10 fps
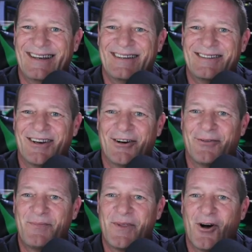
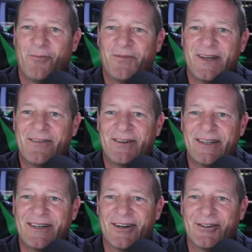so hopefully
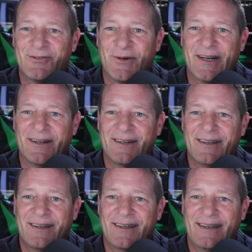everything goes well.
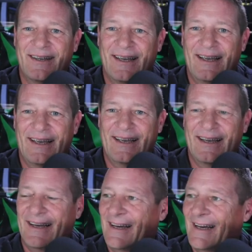
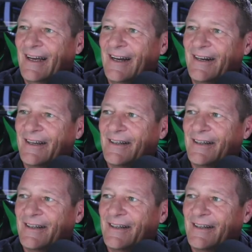And